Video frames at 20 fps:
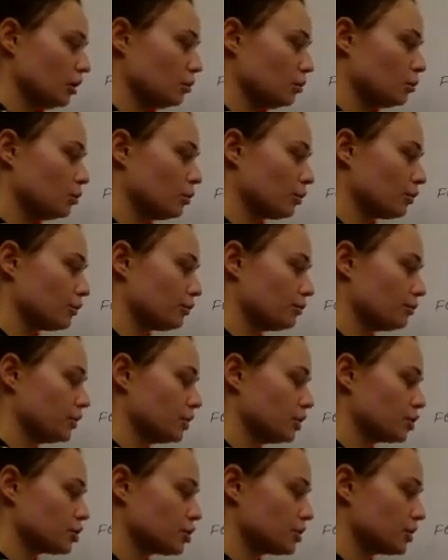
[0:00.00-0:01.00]
more
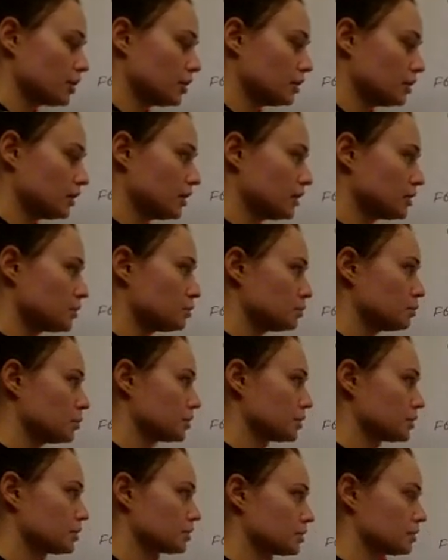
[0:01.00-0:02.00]
fish and less
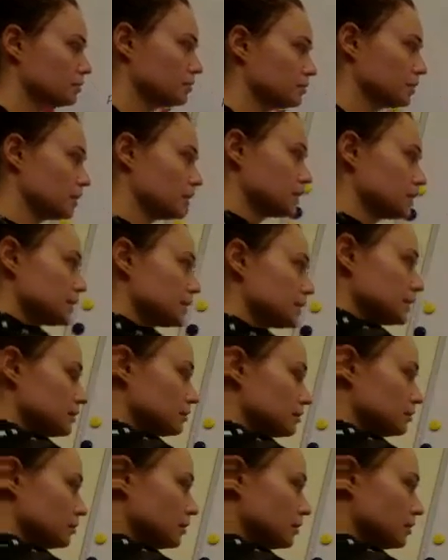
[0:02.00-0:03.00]
water? Let's see.